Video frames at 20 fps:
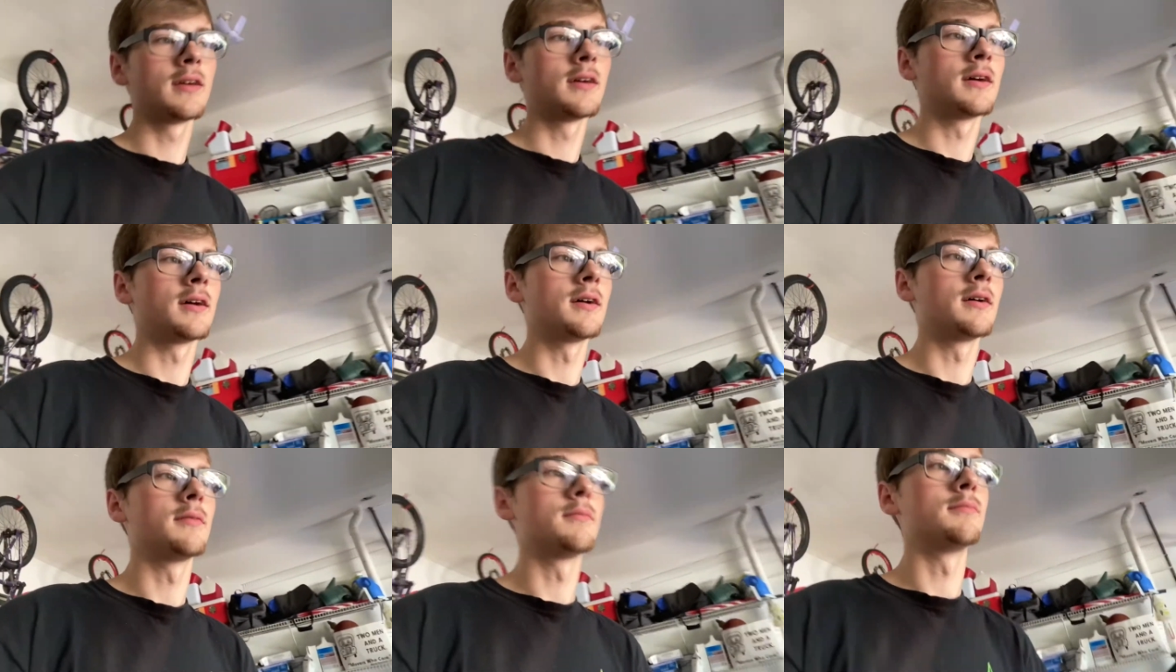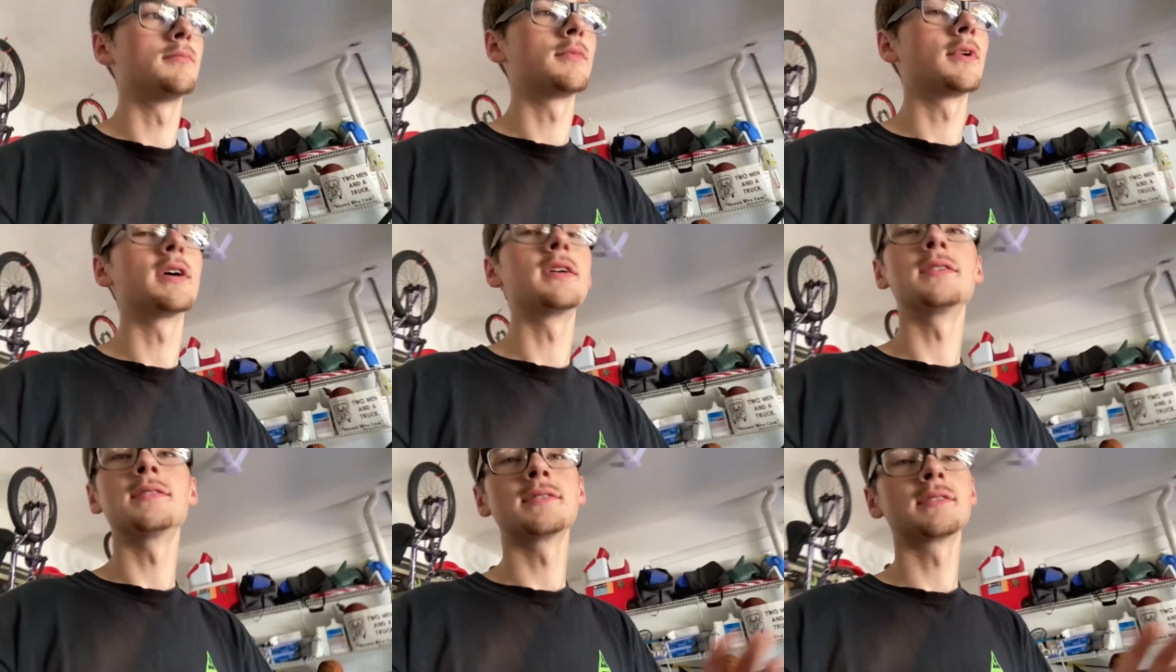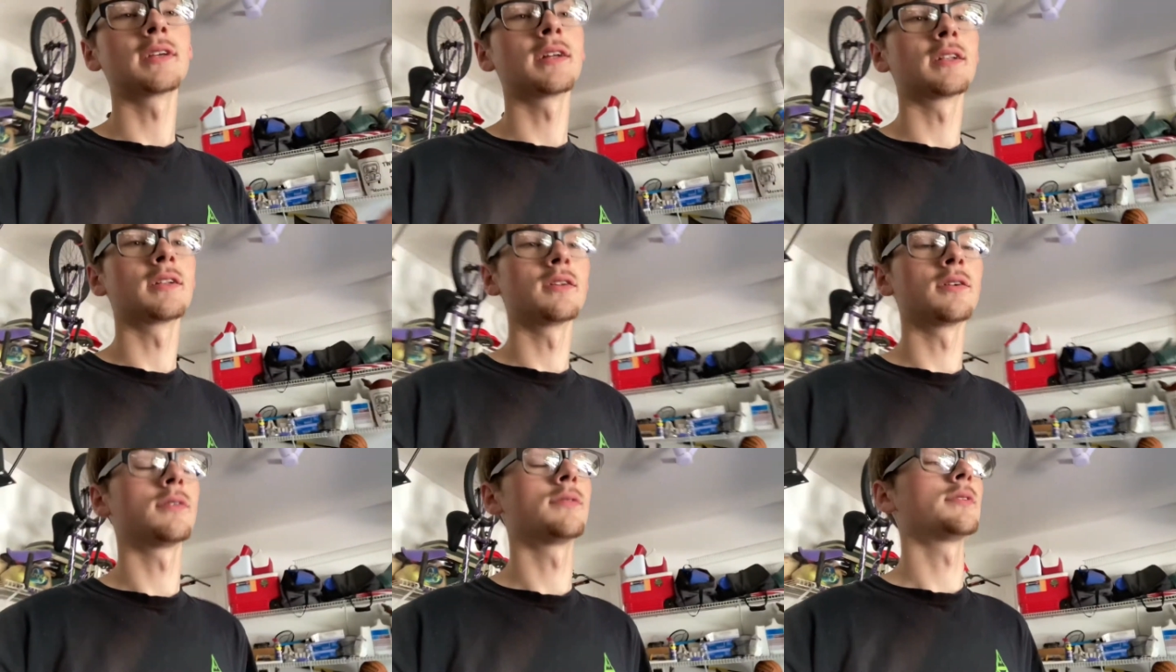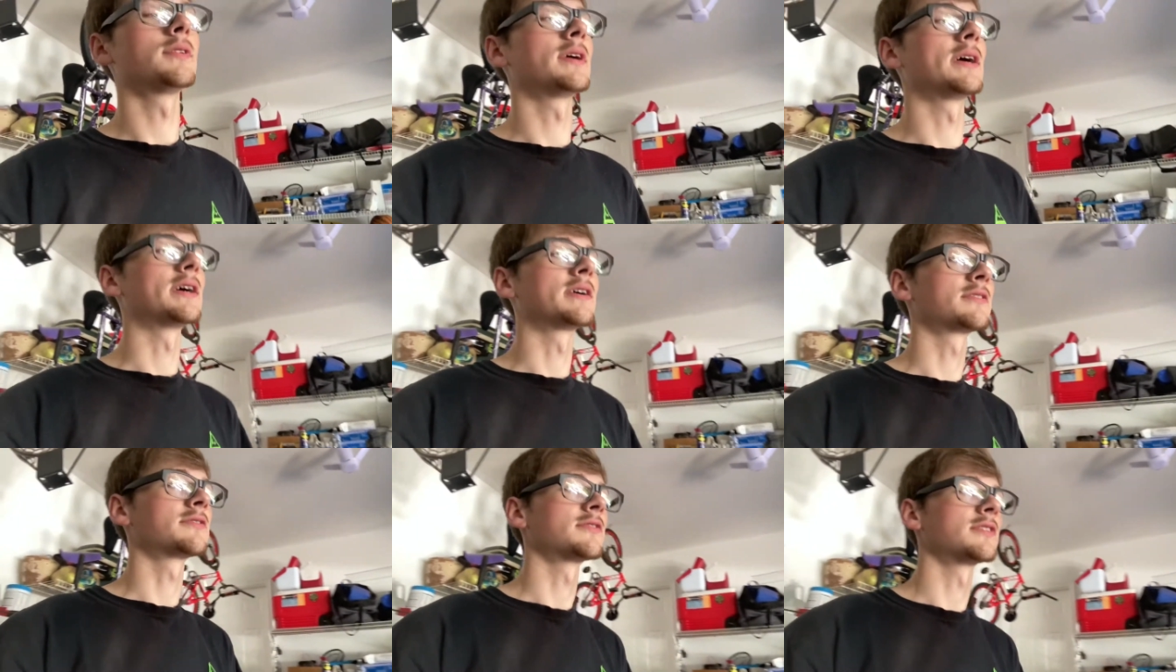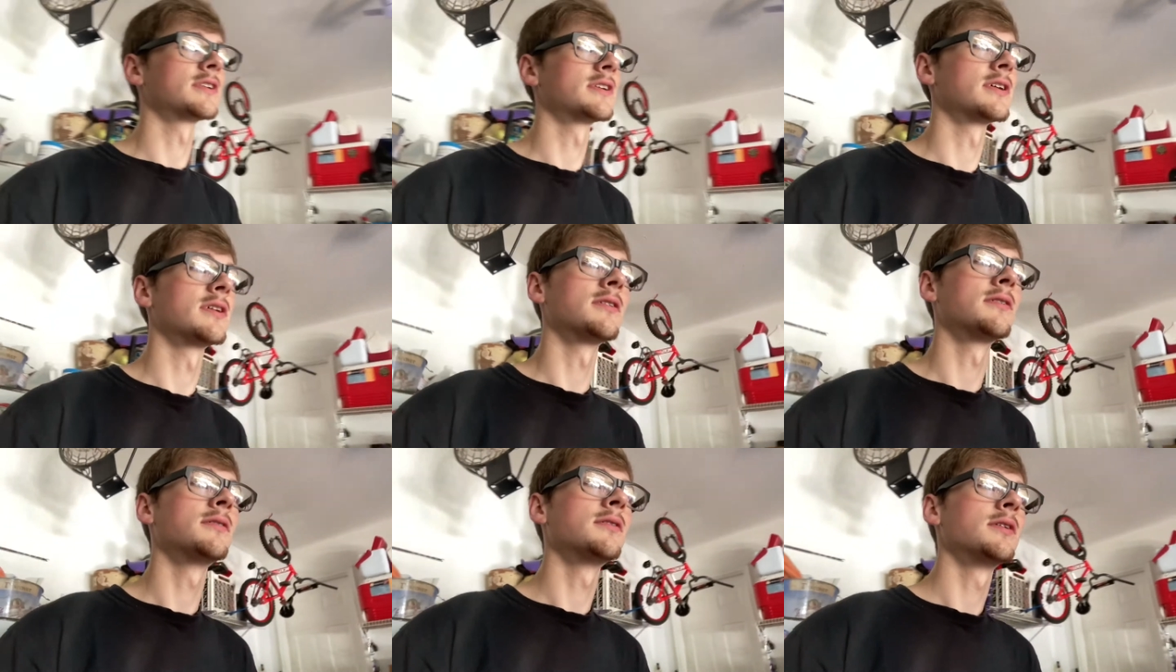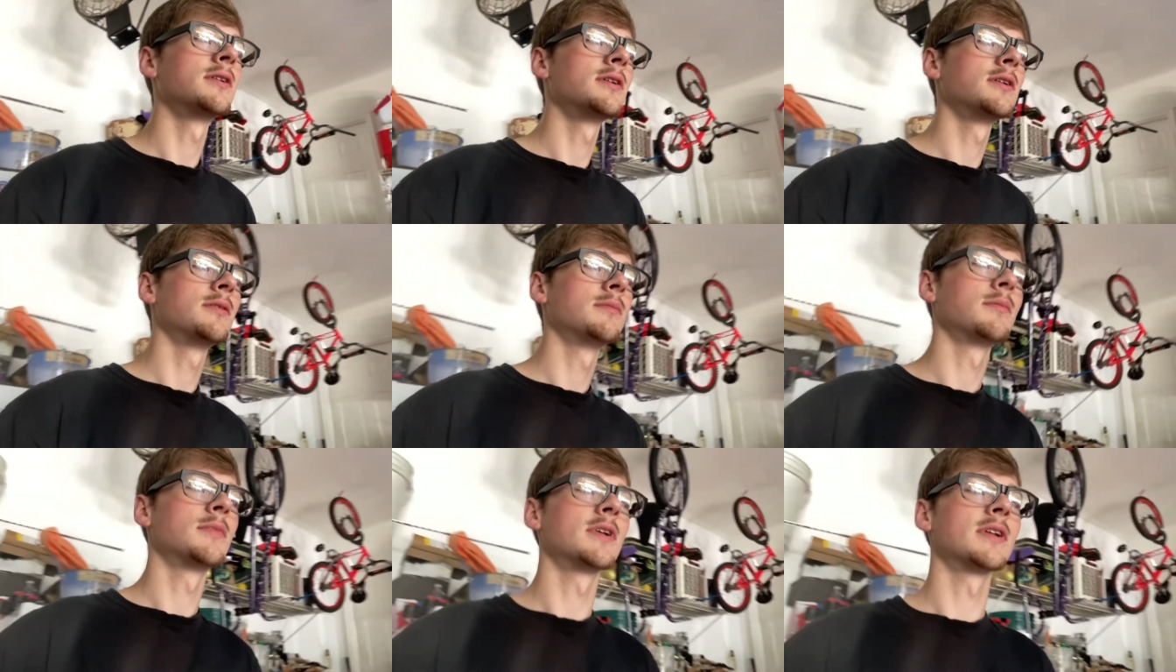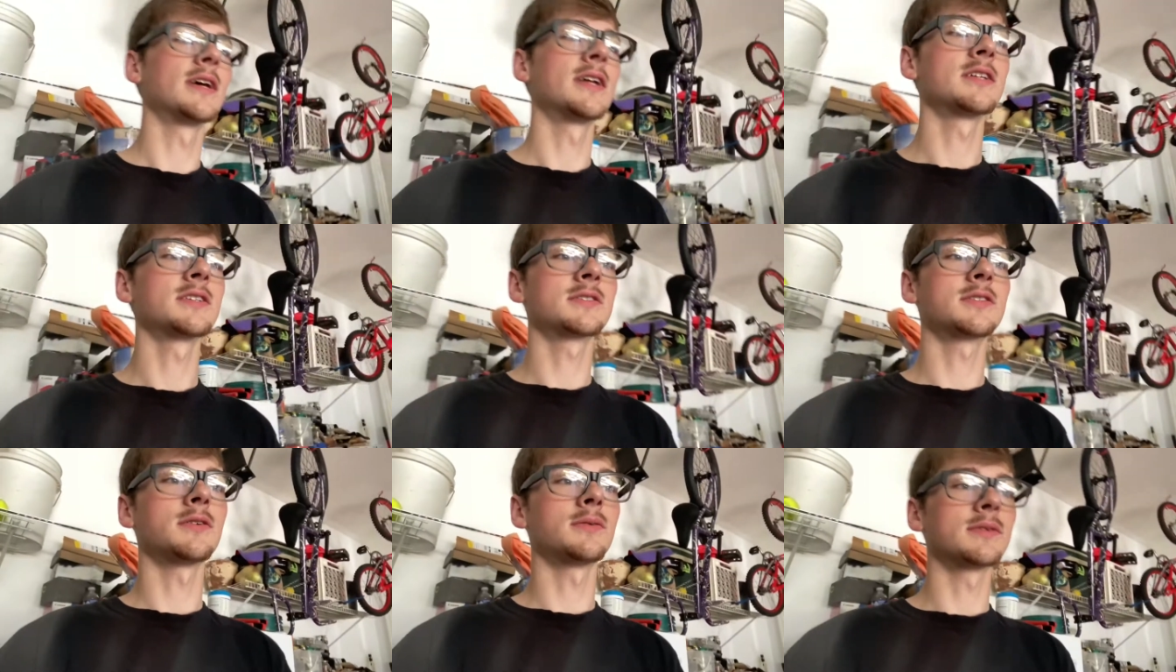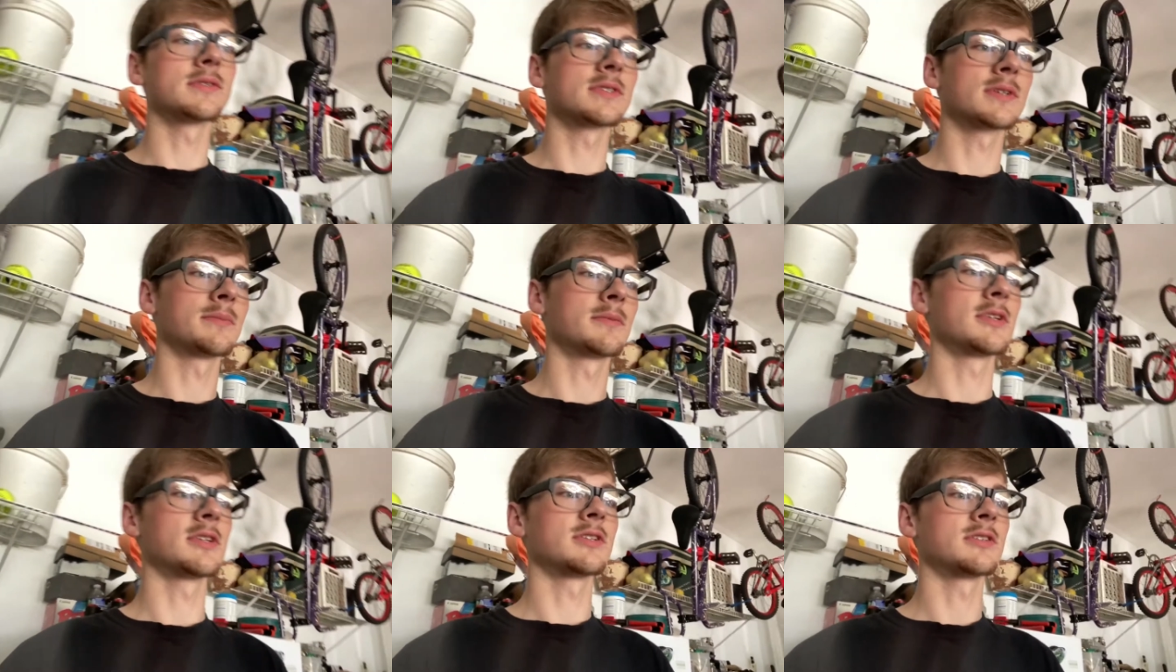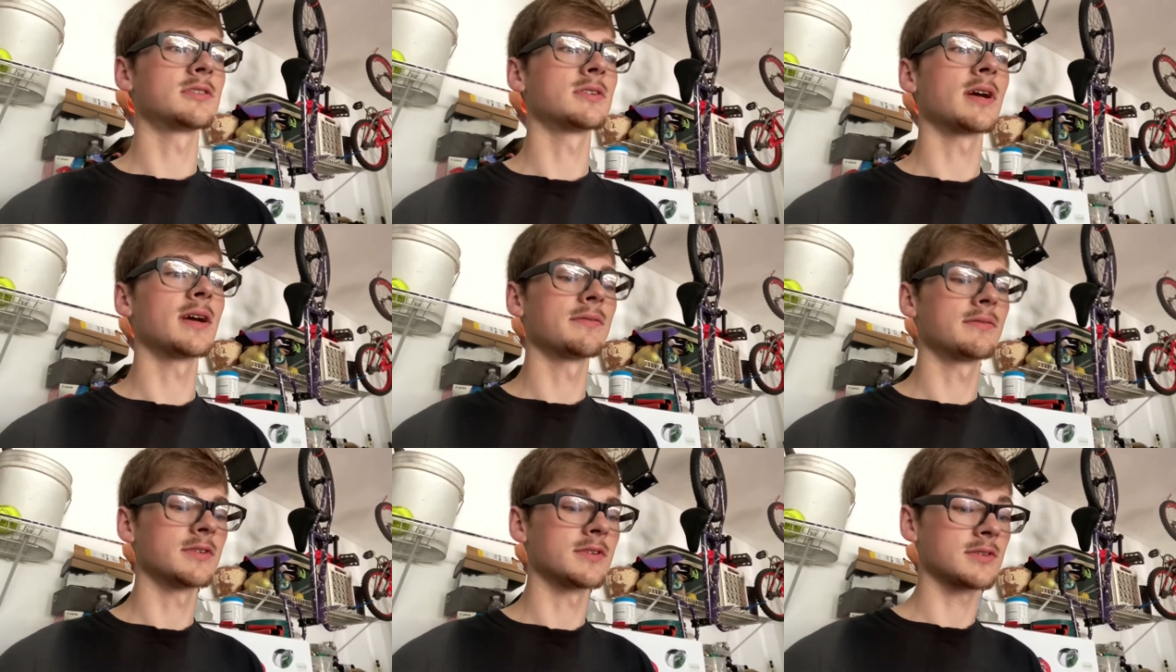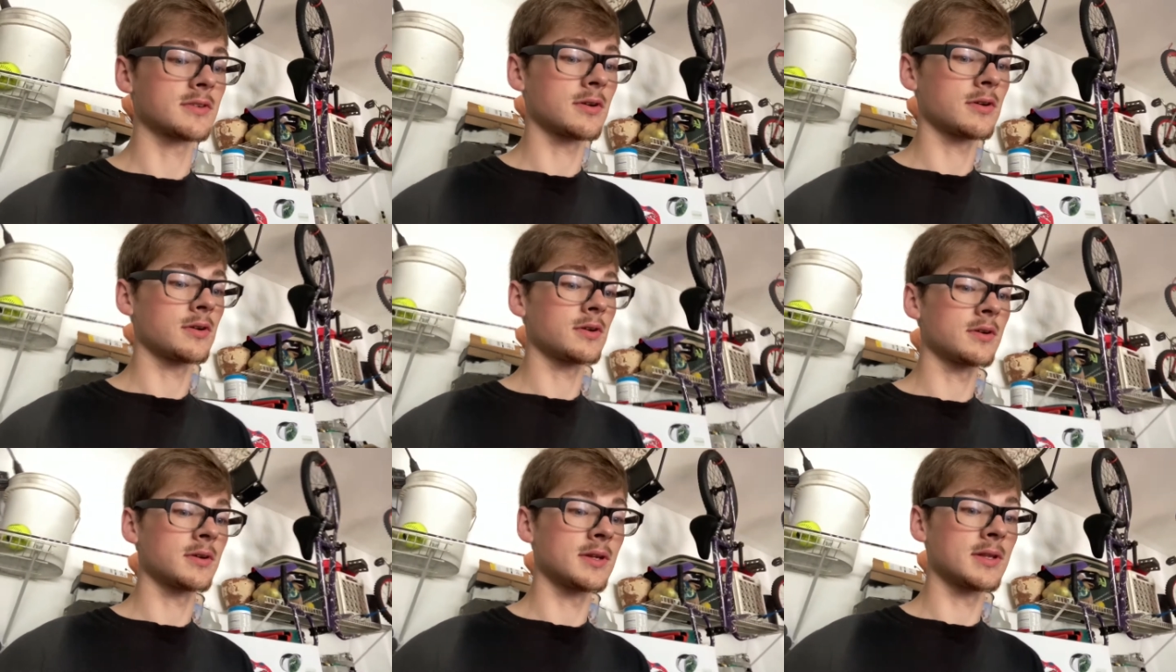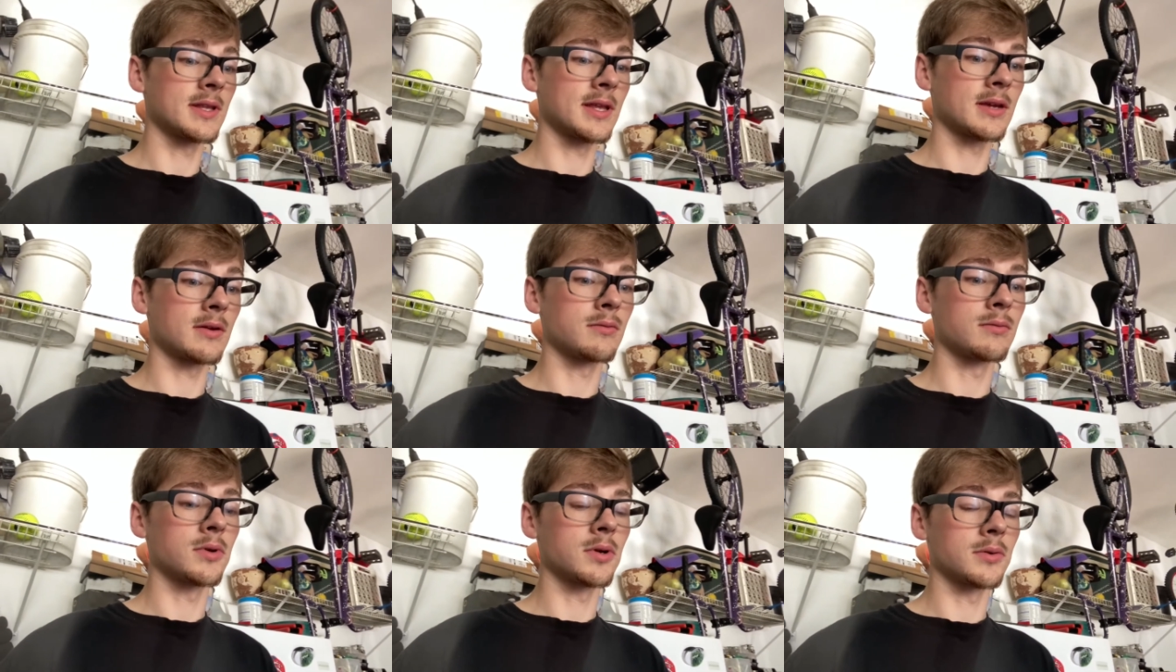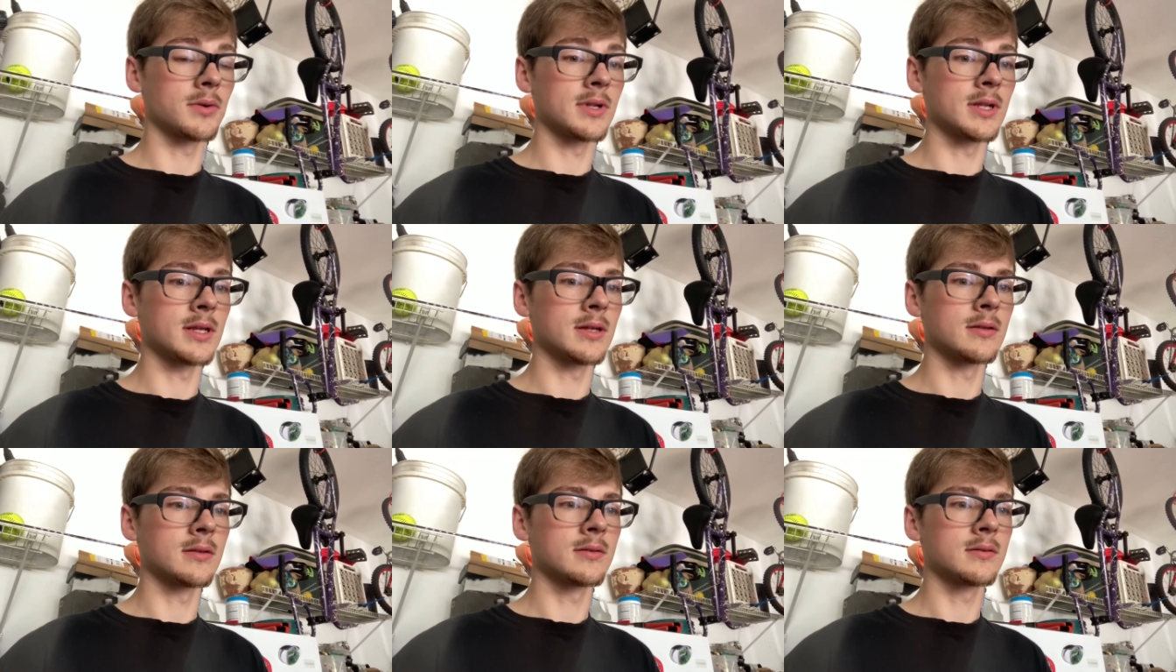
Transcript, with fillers: Um, I said it all in the last video. But I just don't want somebody to drive this car and like ruin it.